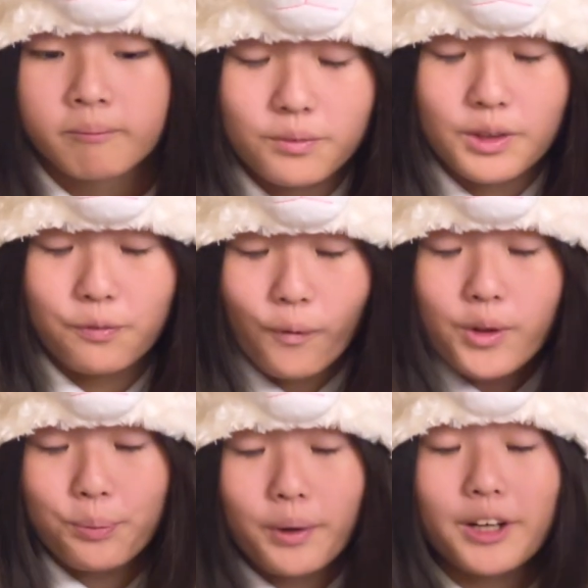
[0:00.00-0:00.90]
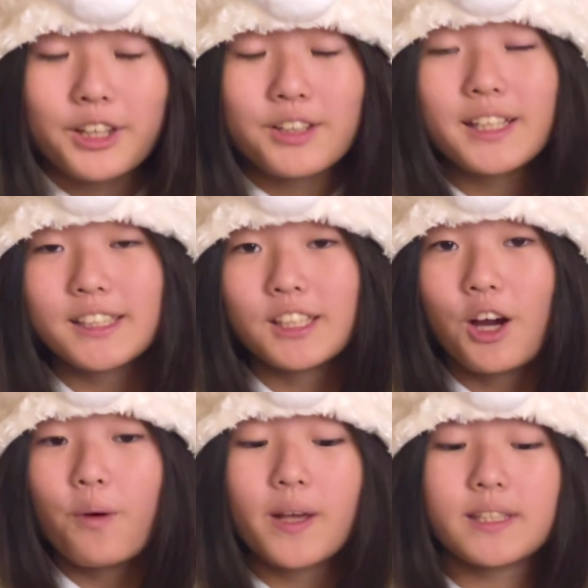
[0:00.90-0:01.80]
The fourth word you need to
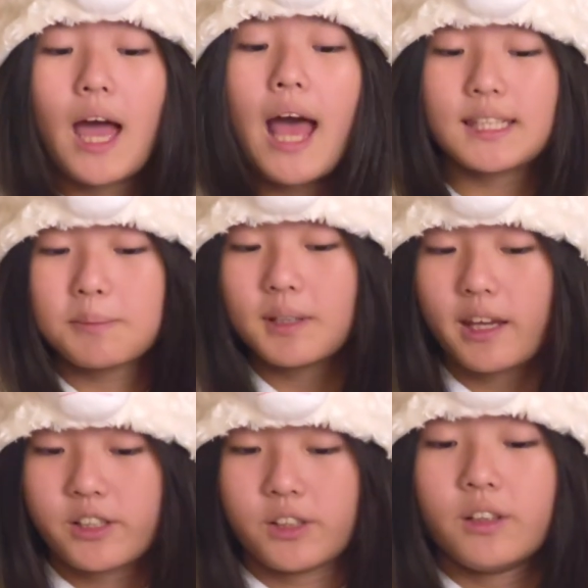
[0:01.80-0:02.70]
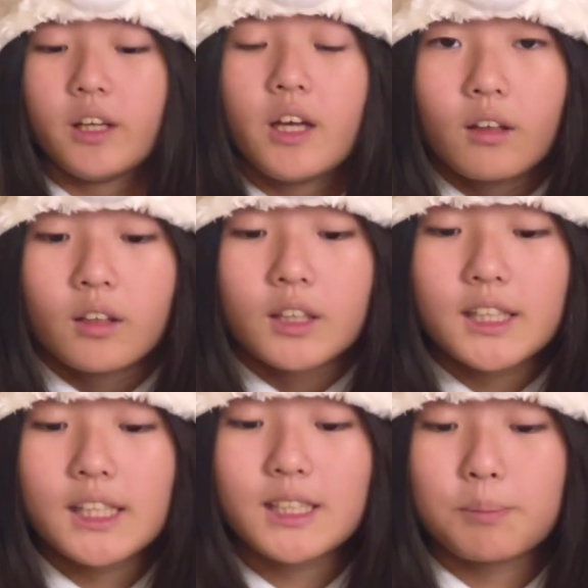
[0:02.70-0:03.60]
know is assimilation.
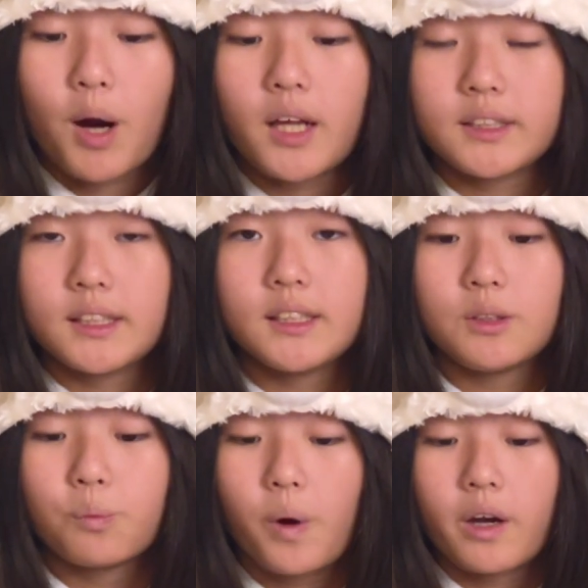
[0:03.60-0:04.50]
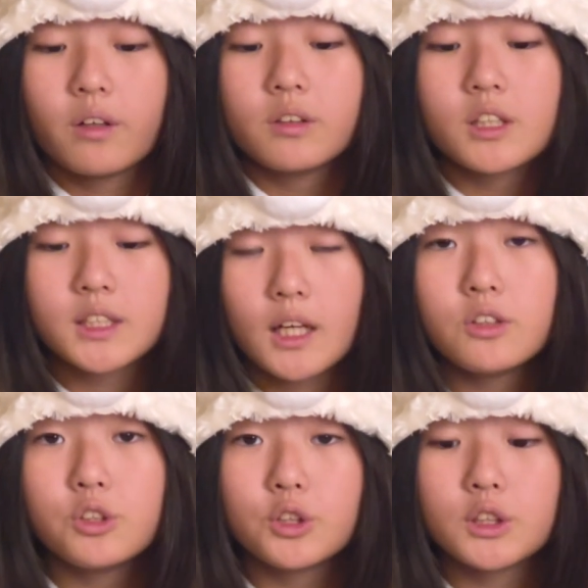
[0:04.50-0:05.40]
This is the process where the
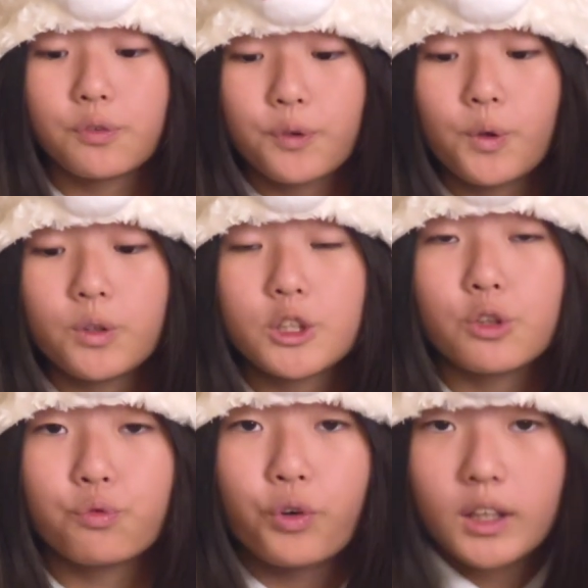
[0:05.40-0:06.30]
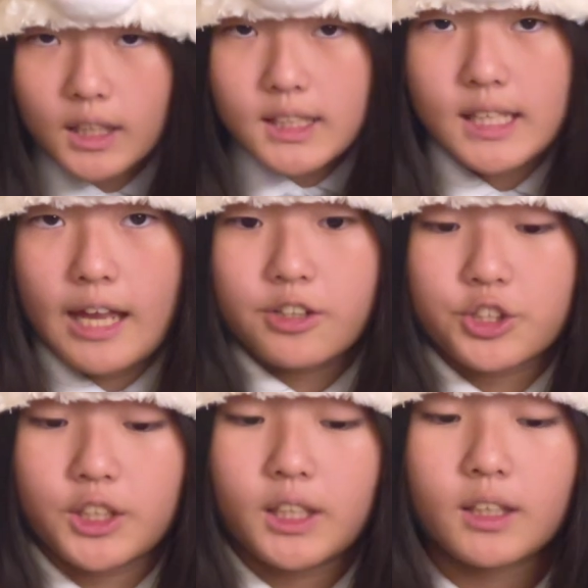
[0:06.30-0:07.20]
cells use the food to release
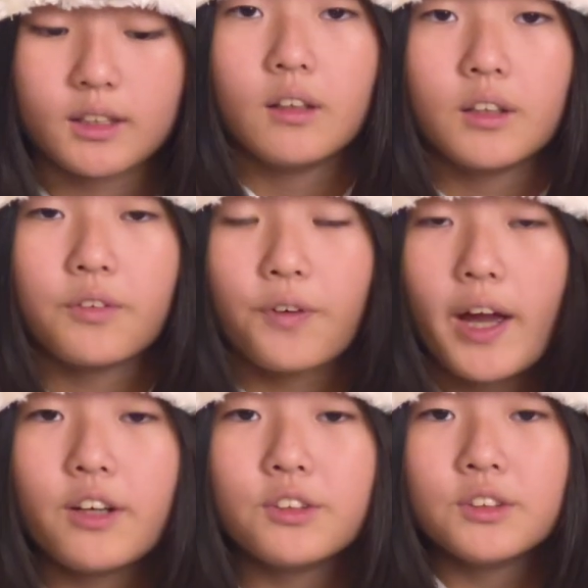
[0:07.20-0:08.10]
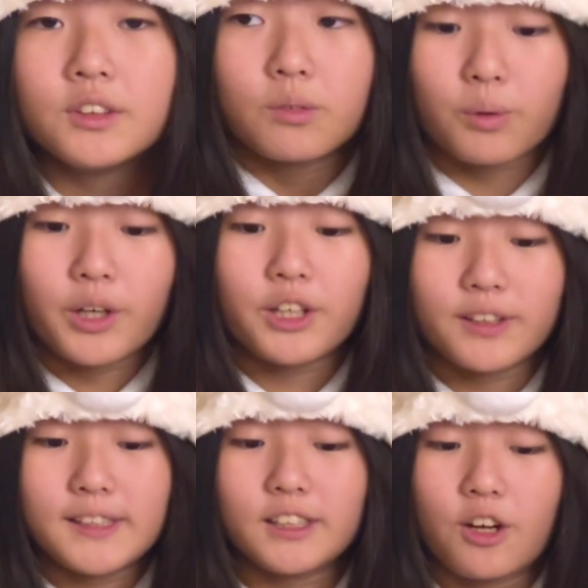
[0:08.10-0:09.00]
energy. The final word you
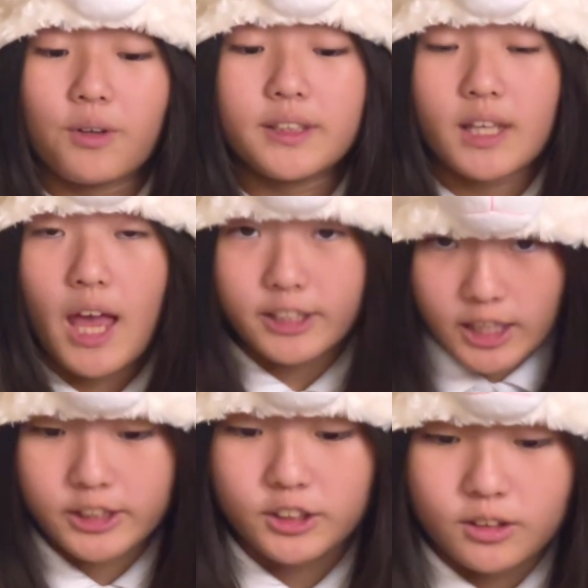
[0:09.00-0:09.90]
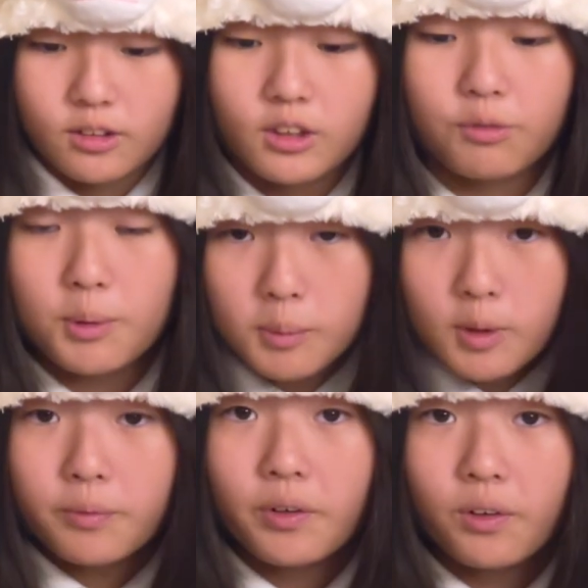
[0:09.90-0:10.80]
need to know is digestion, the
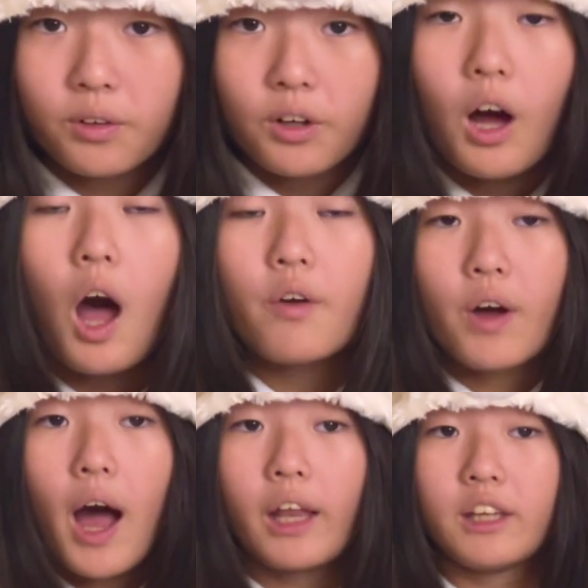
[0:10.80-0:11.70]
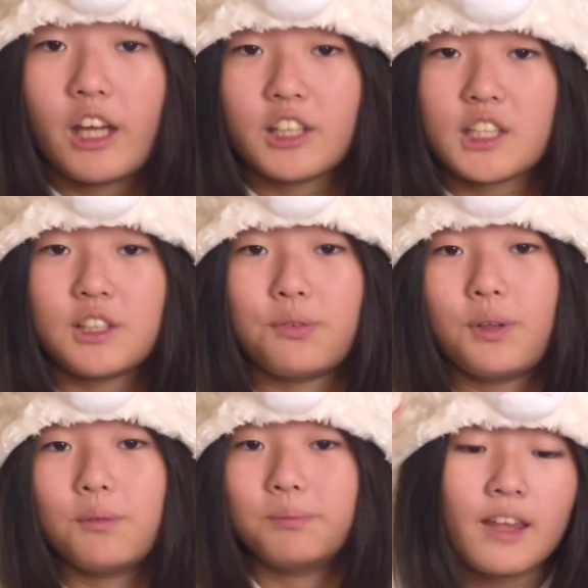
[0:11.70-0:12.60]
removal of undigested
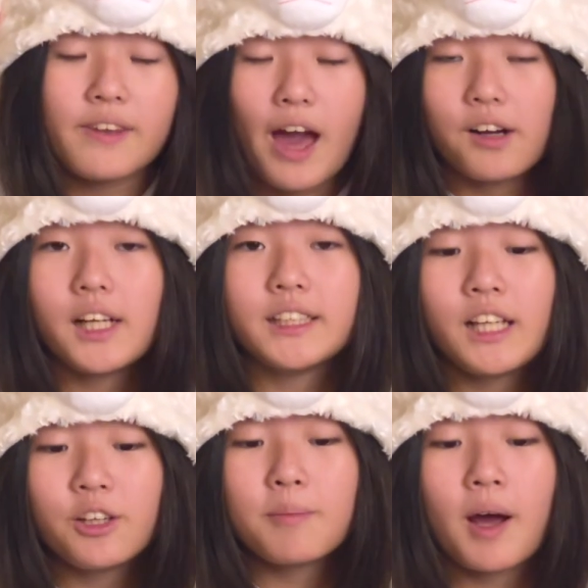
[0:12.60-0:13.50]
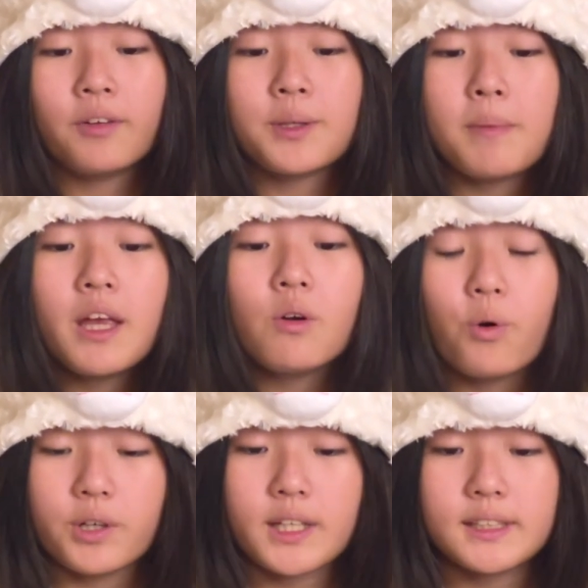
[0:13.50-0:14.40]
food. Now, I'll tell you about the main
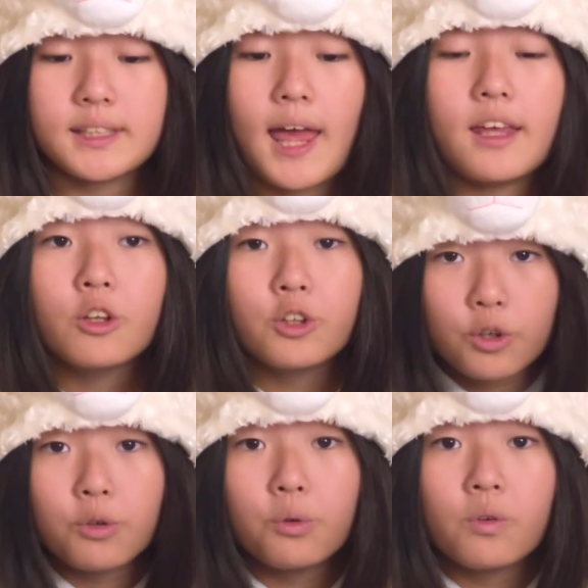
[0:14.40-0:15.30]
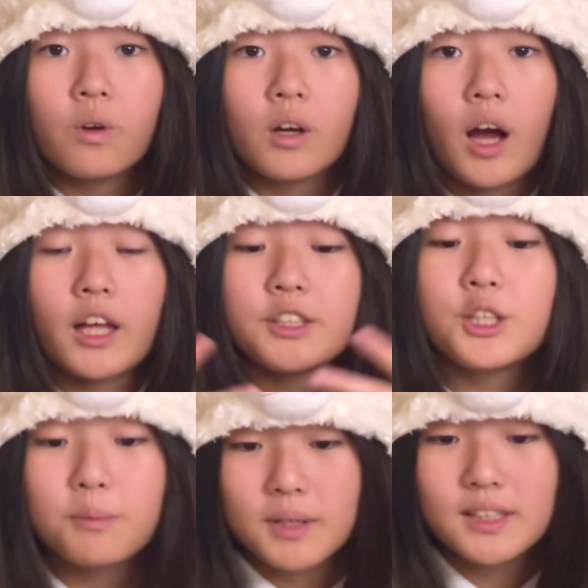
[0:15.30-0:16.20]
organs that you, as
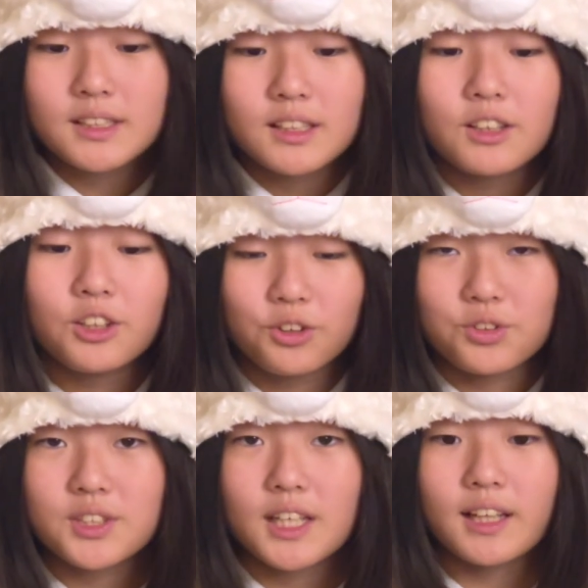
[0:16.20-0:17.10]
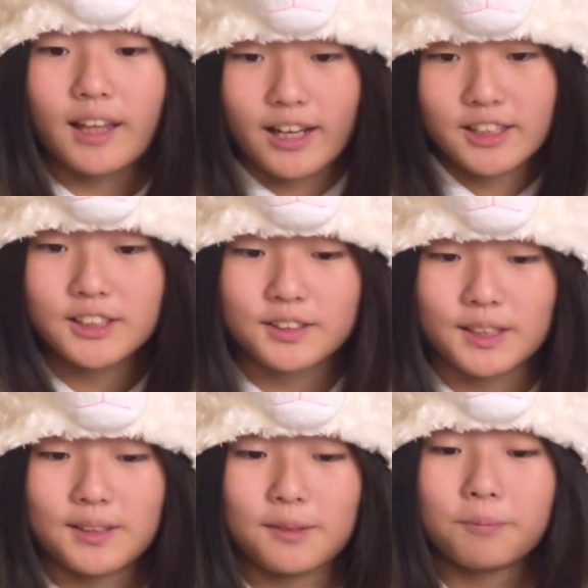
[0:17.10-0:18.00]
humans, use in the digestive
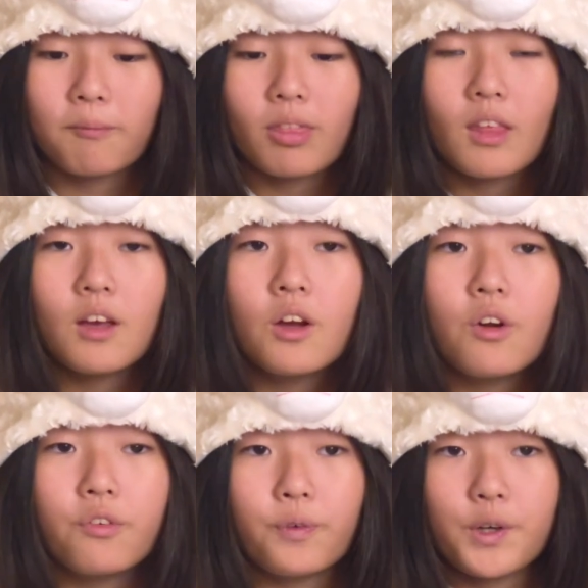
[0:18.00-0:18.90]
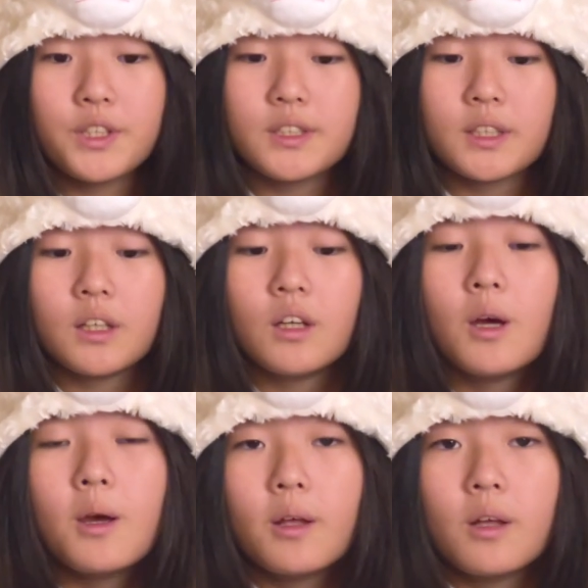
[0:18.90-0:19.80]
system. First,
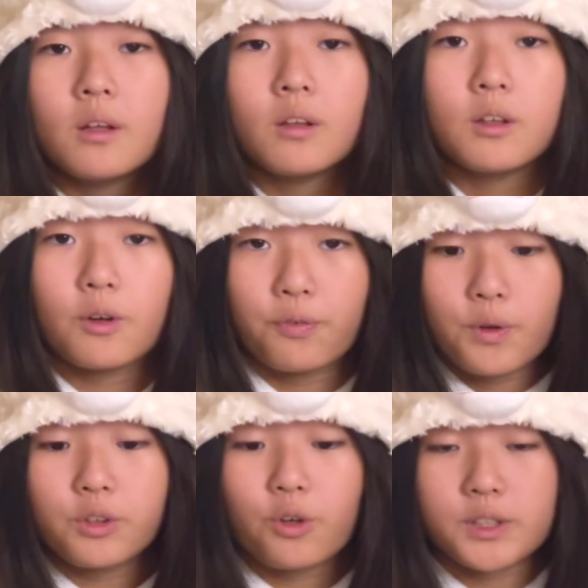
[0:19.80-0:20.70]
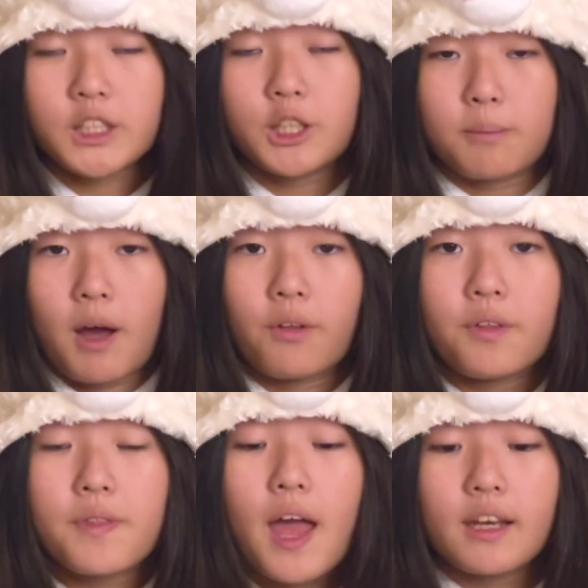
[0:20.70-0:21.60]
your food goes into your mouth.
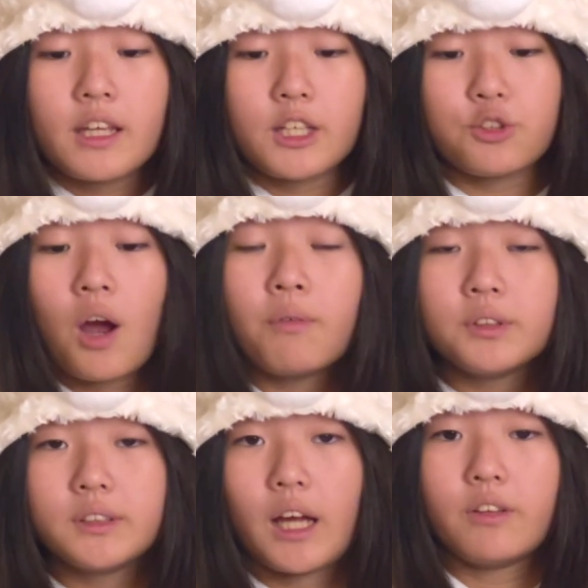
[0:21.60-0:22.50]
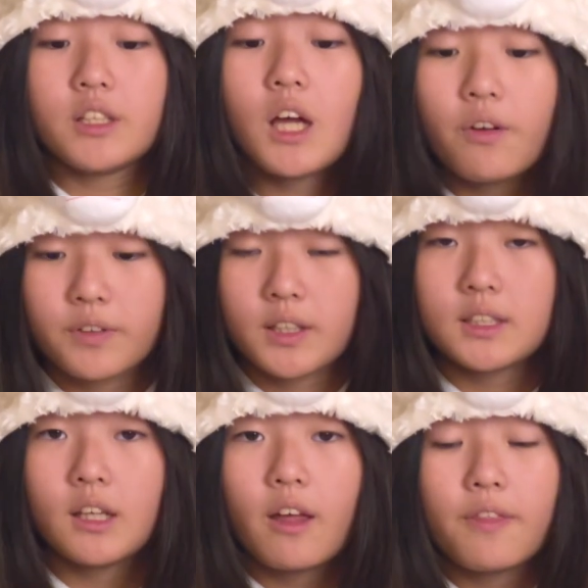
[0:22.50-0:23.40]
Then it travels down the
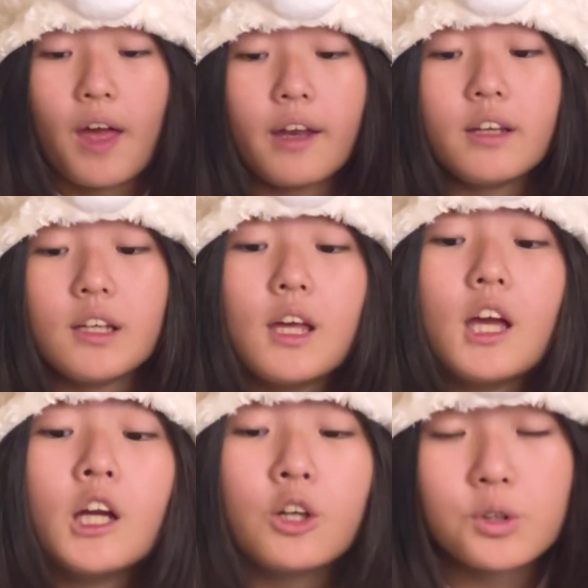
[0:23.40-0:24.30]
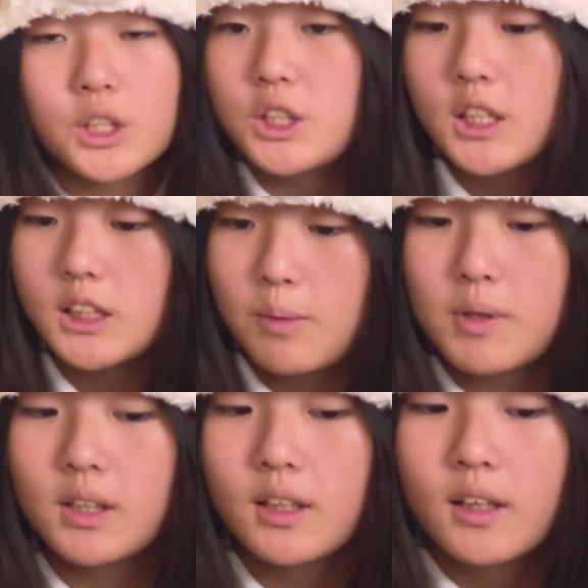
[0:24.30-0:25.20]
esophagus. Then it goes into the stomach,